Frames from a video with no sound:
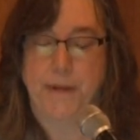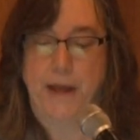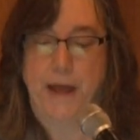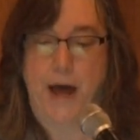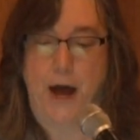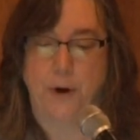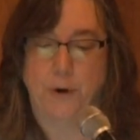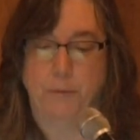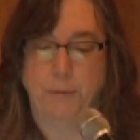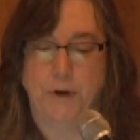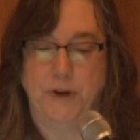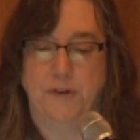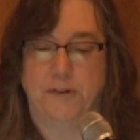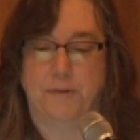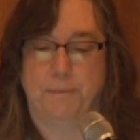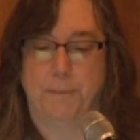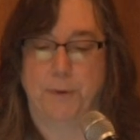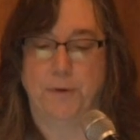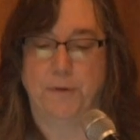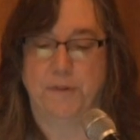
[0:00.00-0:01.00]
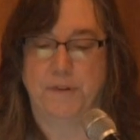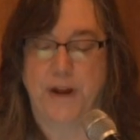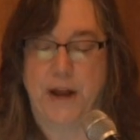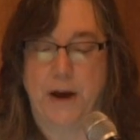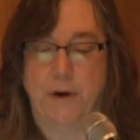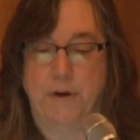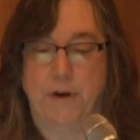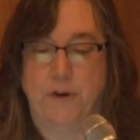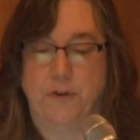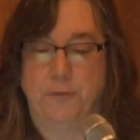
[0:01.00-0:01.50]
How do we disperse the
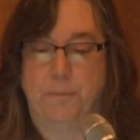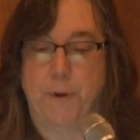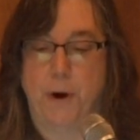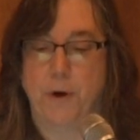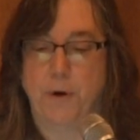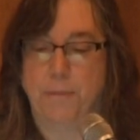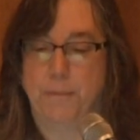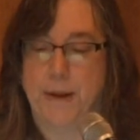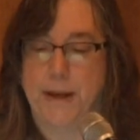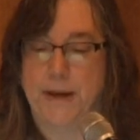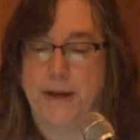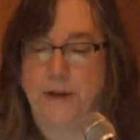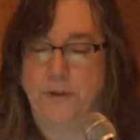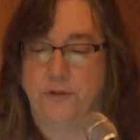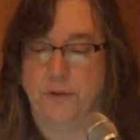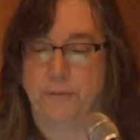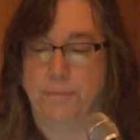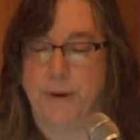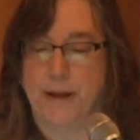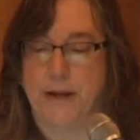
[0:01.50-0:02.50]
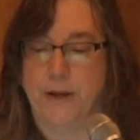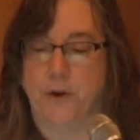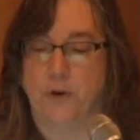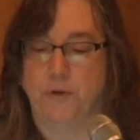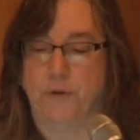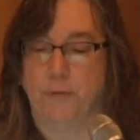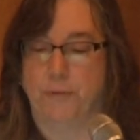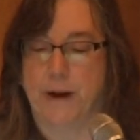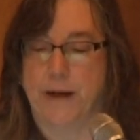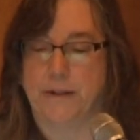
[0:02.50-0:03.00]
Heritage Barn money? Should money
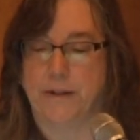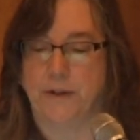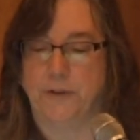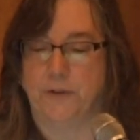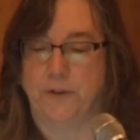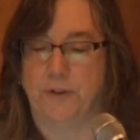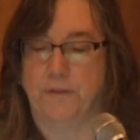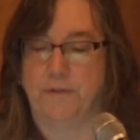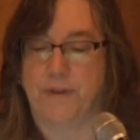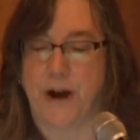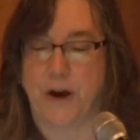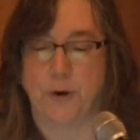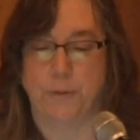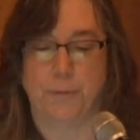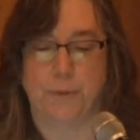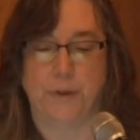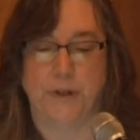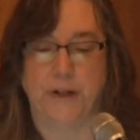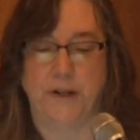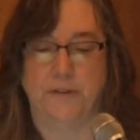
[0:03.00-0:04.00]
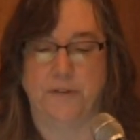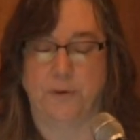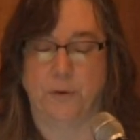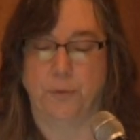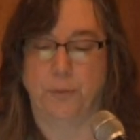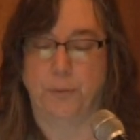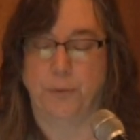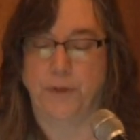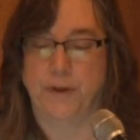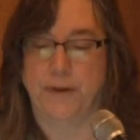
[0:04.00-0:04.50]
go directly to the fire police or
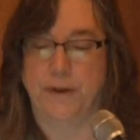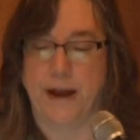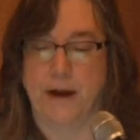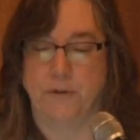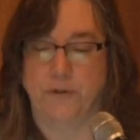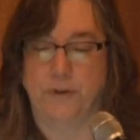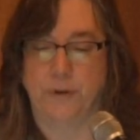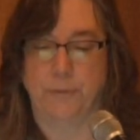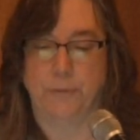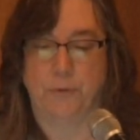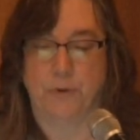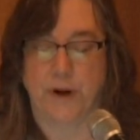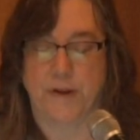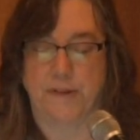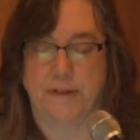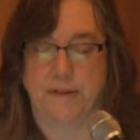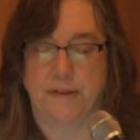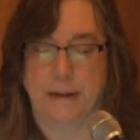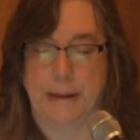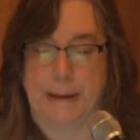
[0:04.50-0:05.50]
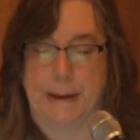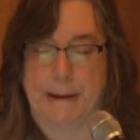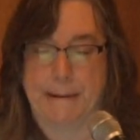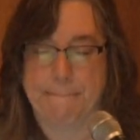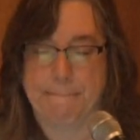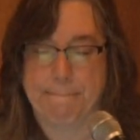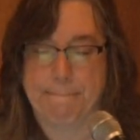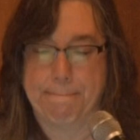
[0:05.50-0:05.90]
through the township trustee?